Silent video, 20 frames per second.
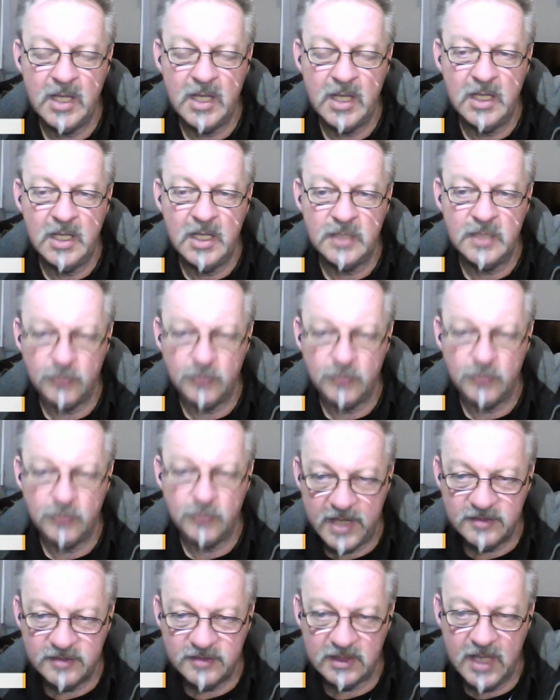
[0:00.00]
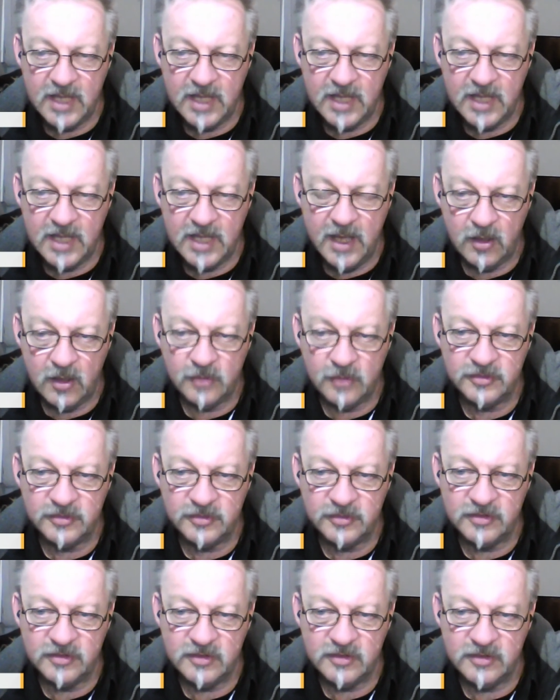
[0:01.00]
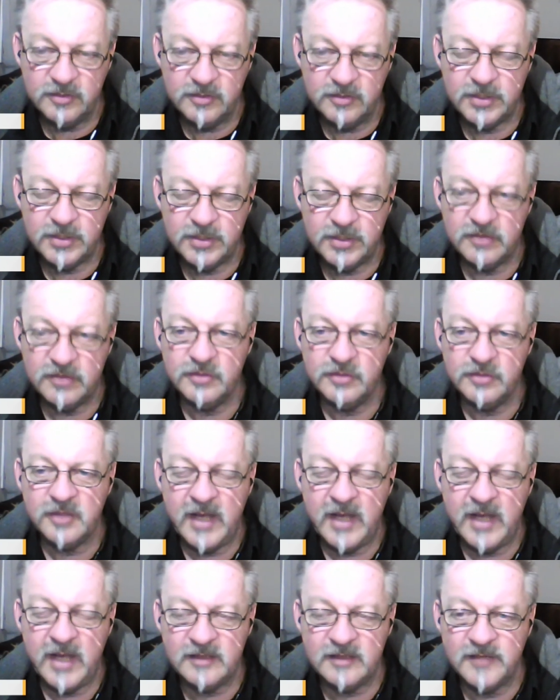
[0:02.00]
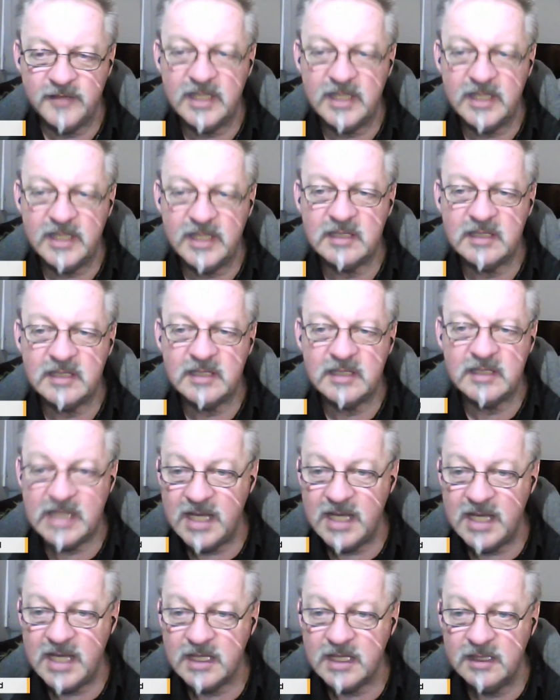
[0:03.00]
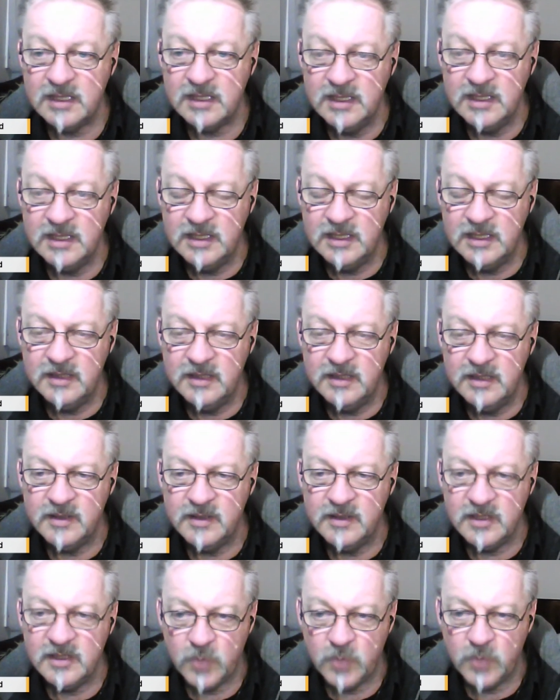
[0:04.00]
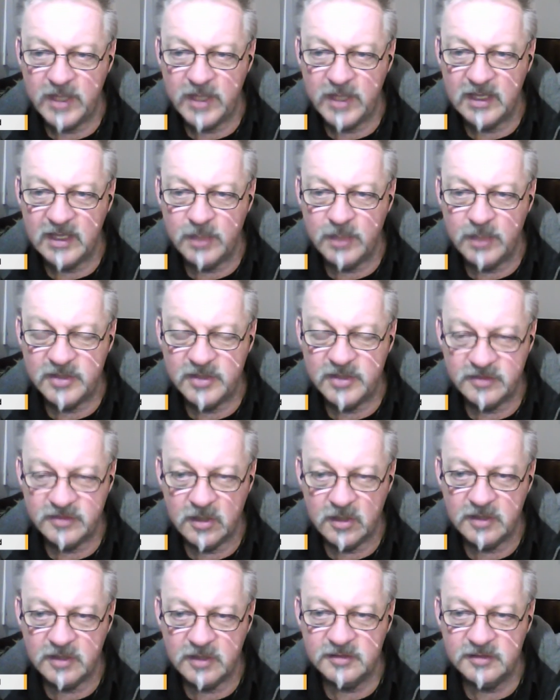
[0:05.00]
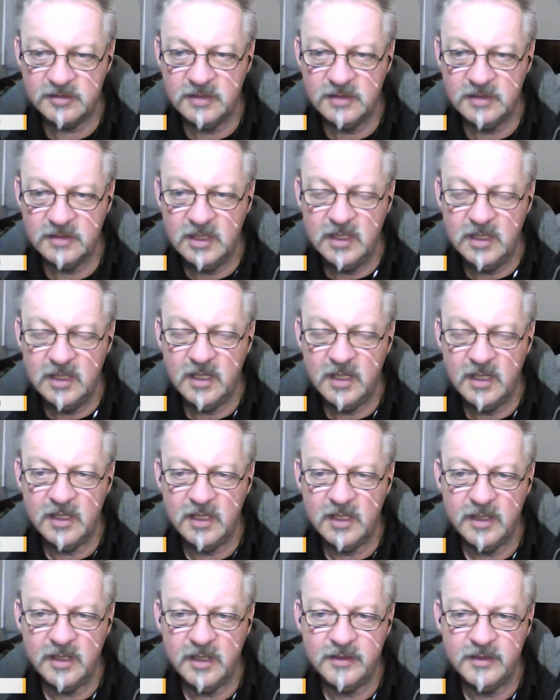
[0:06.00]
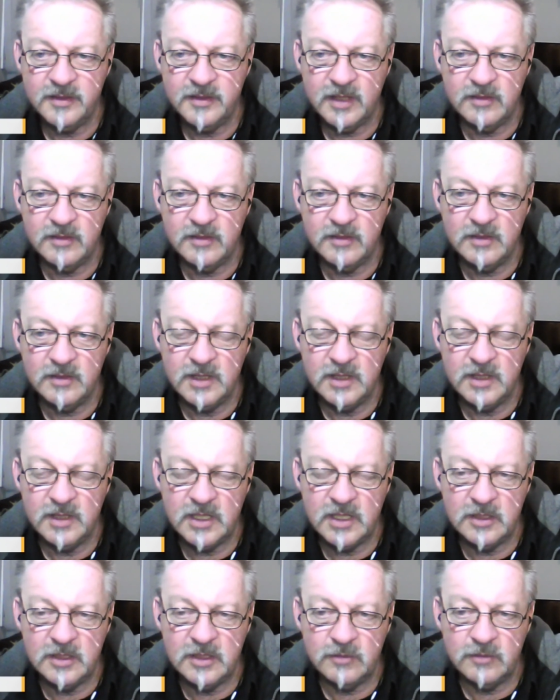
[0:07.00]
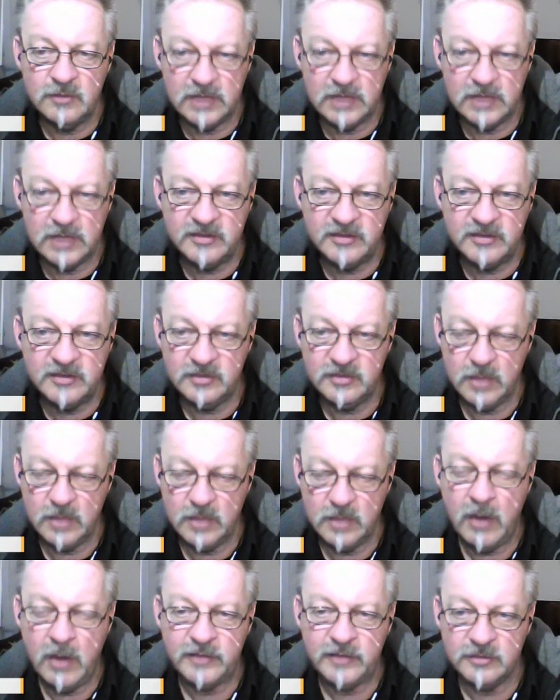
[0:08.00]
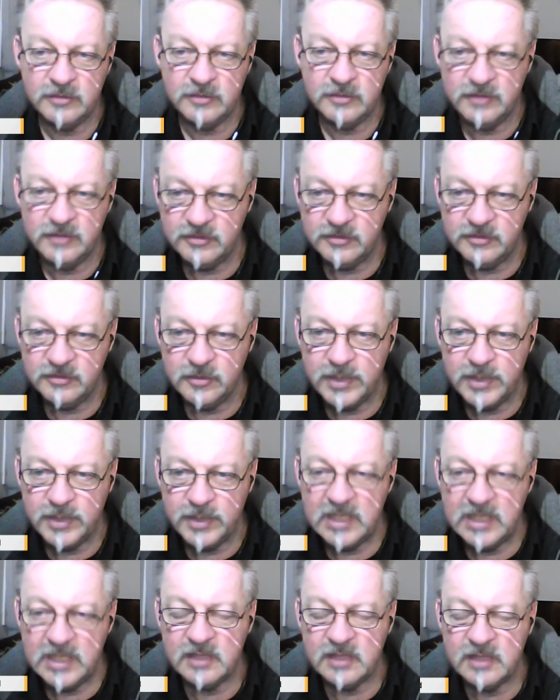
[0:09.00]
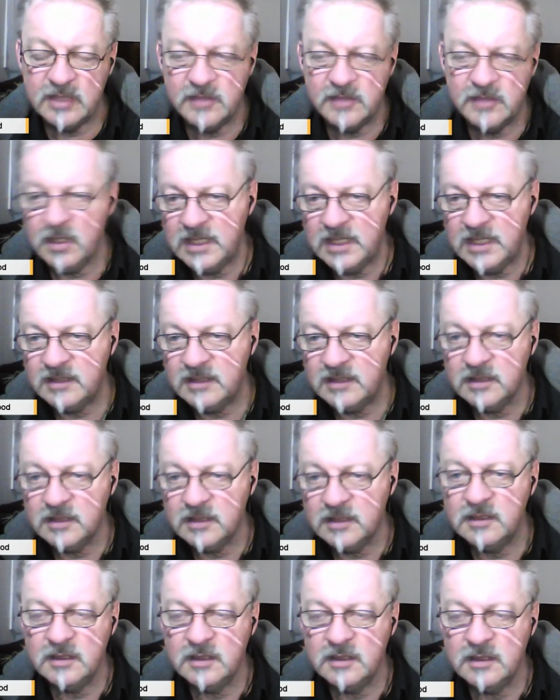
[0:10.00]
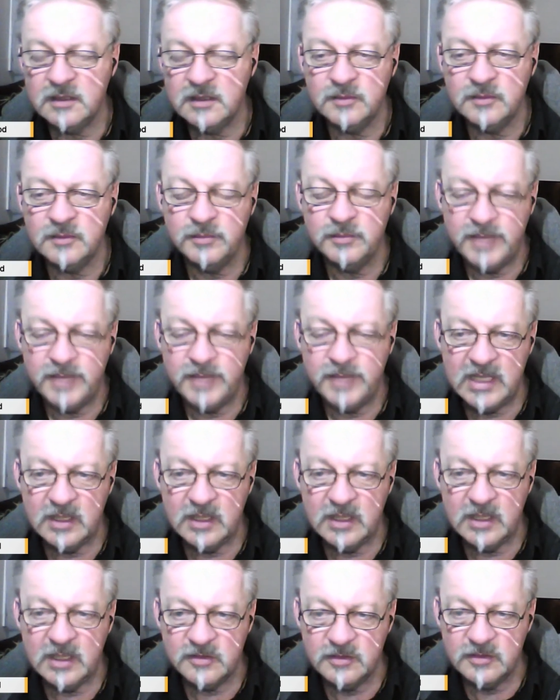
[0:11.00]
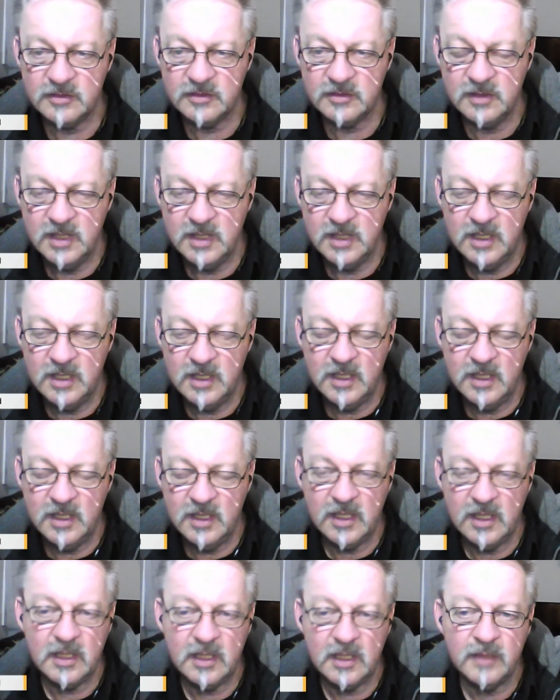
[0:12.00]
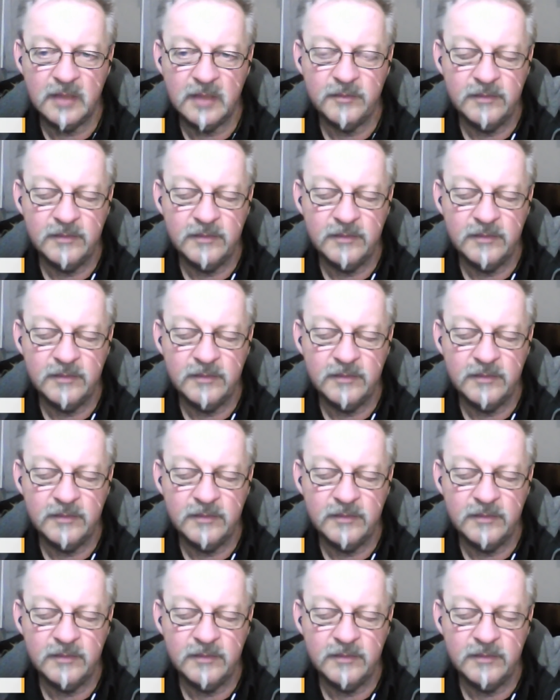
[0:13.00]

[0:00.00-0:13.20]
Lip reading: is raising our consciousness, but it's also activating DNA that's waking up inside us, that it relates to our extraterrestrial beginnings, our galactic beginnings, going